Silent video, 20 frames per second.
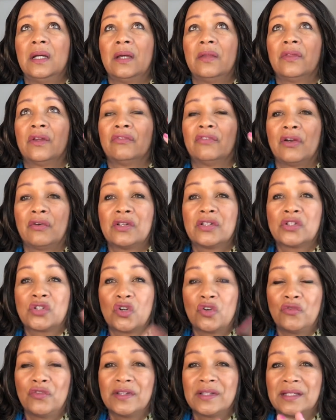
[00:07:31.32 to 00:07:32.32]
They're very
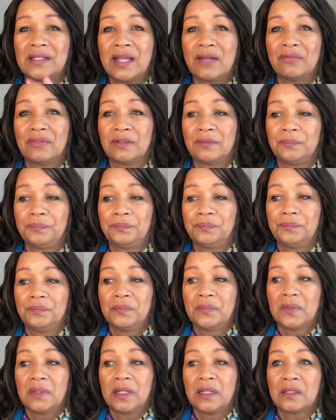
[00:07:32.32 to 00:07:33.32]
surface level.
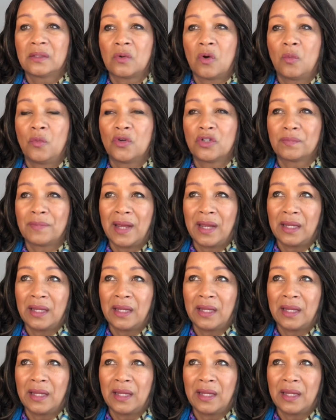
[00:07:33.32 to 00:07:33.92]
It's almost